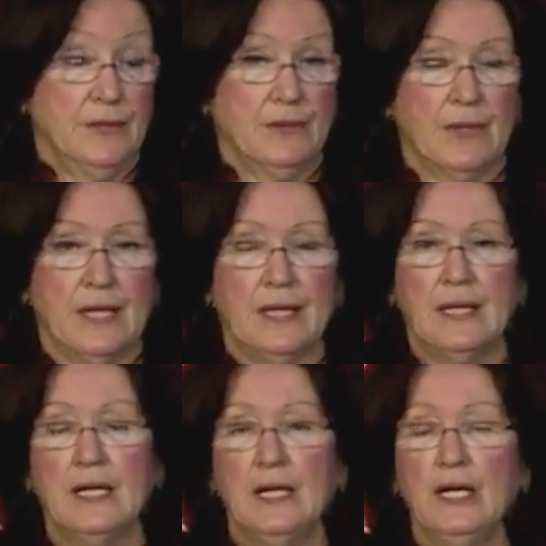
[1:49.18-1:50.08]
Okay?
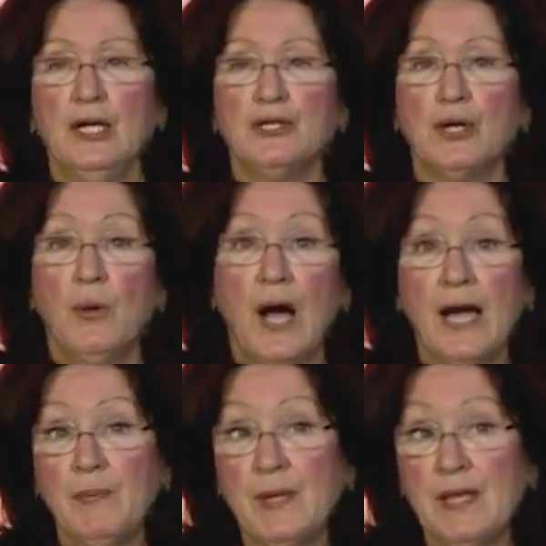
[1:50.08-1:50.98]
So I'd
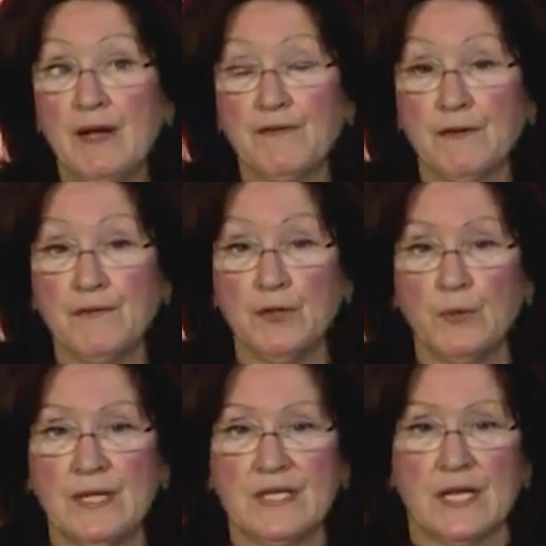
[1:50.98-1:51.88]
been there for a few
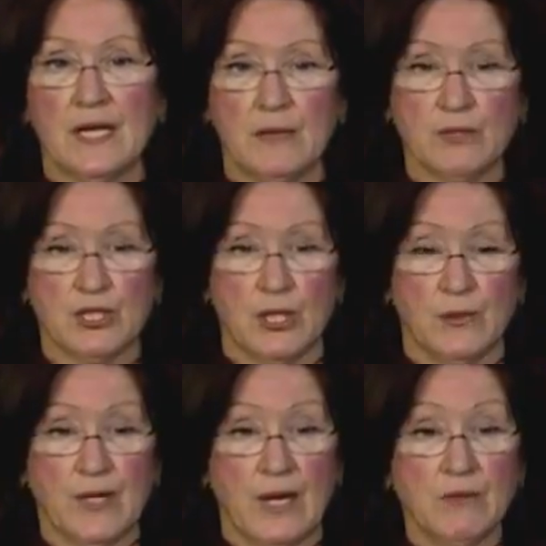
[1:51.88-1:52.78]
weeks and I was told
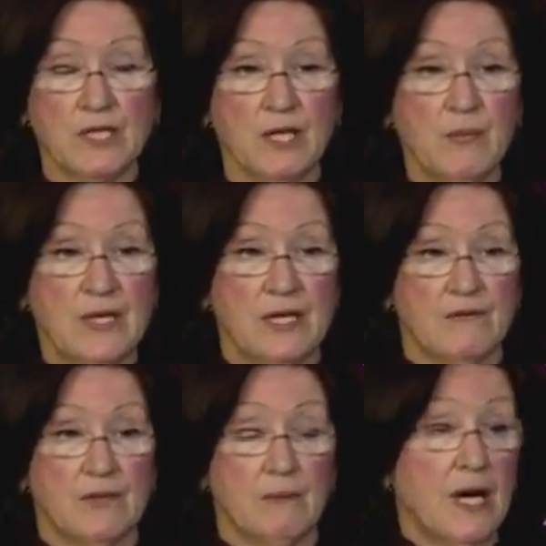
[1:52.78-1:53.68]
I was going to be
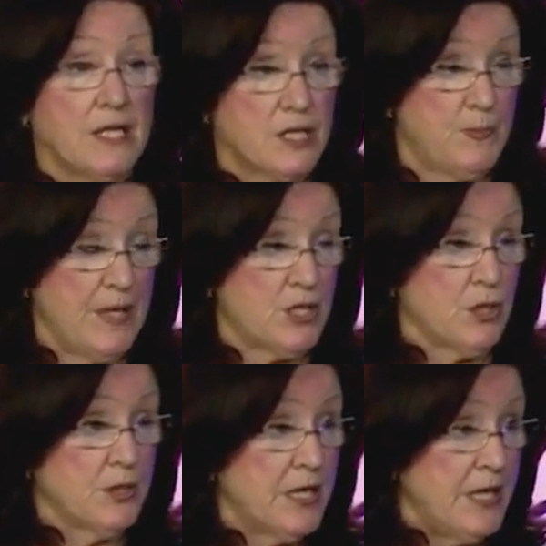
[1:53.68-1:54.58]
given my
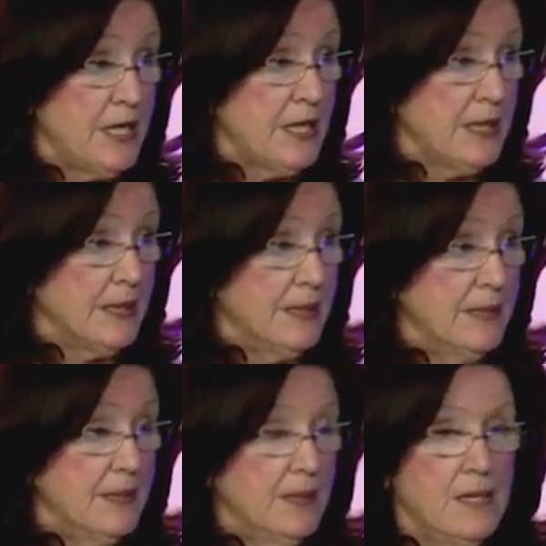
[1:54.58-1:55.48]
special kid.
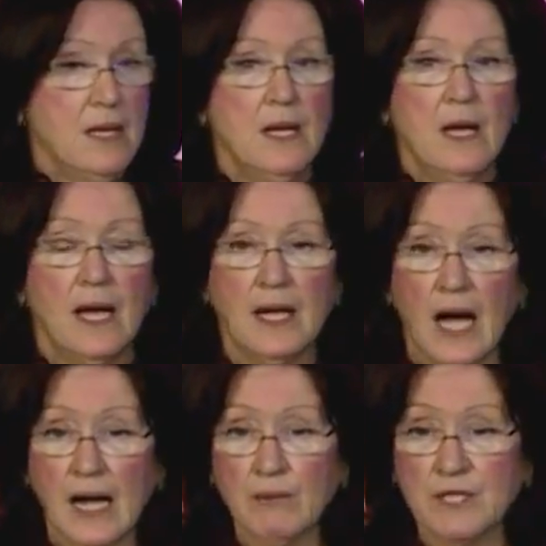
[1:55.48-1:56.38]
And
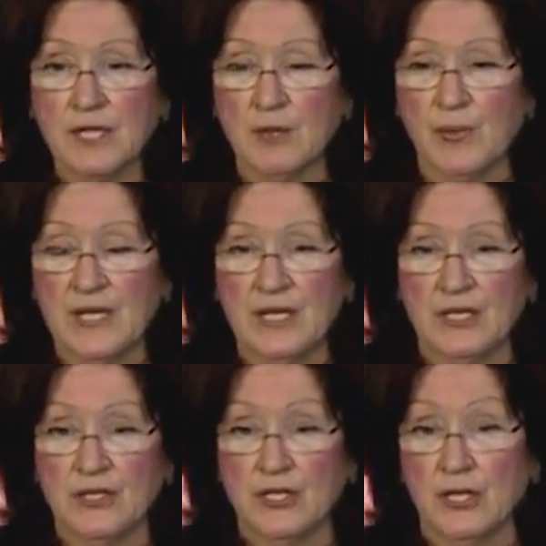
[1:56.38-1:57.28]
I was going to be
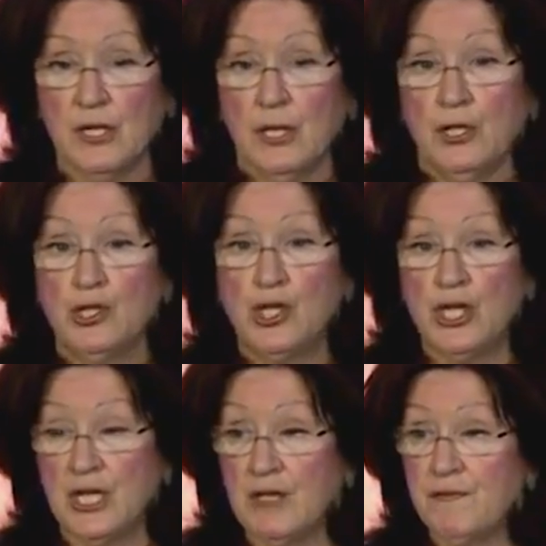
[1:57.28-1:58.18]
his
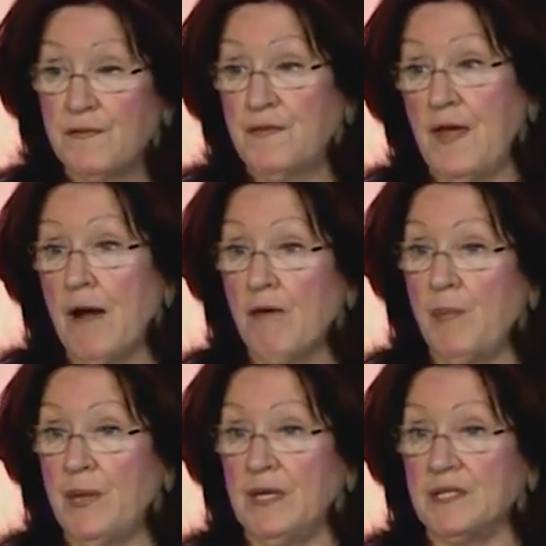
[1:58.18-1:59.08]
chief
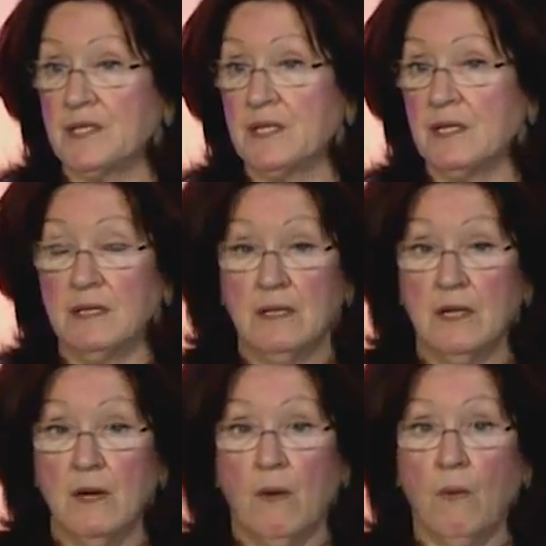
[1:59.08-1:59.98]
therapist.
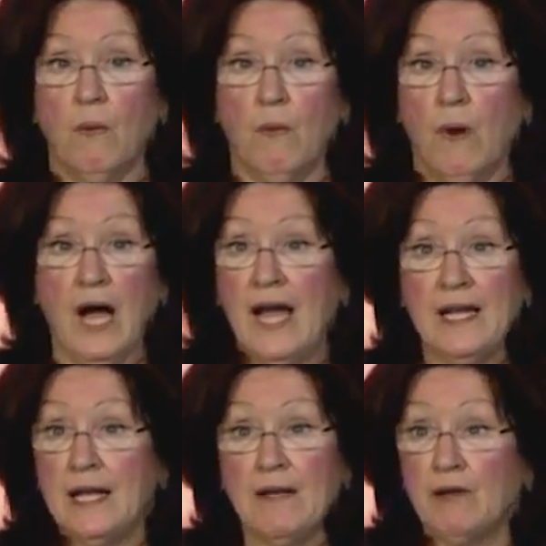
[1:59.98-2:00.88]
I
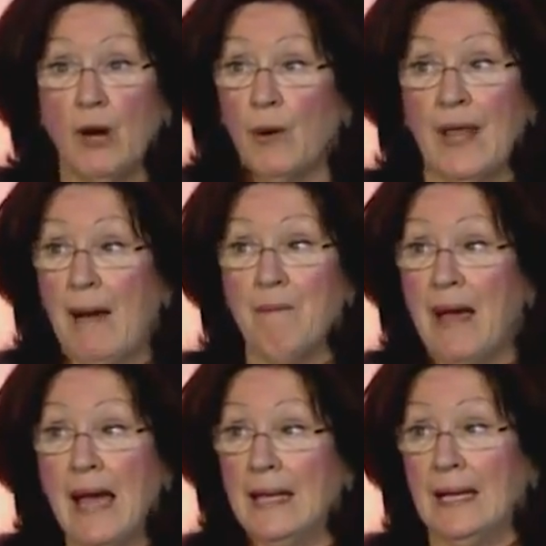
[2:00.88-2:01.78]
didn't even know what that
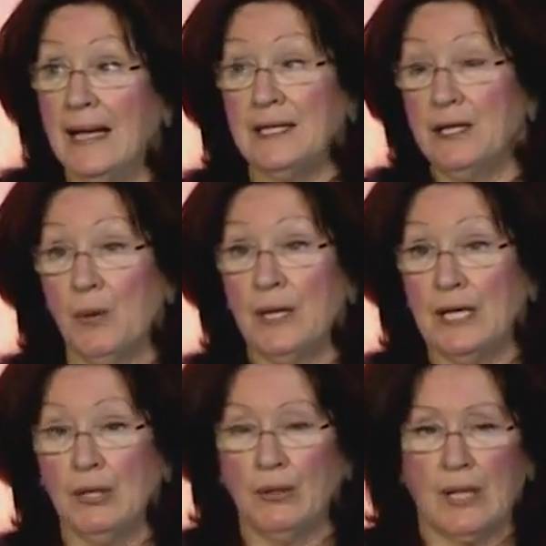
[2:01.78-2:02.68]
meant. I didn't know what it looked